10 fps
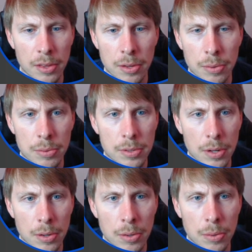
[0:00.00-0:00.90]
though,
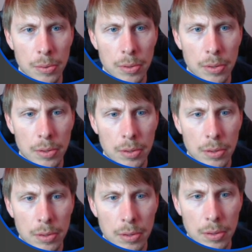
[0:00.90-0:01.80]
so
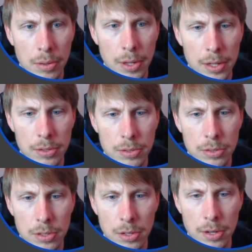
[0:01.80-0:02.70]
let's
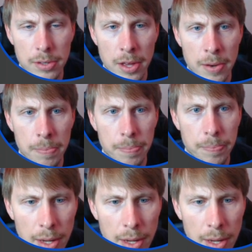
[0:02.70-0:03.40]
just get it done.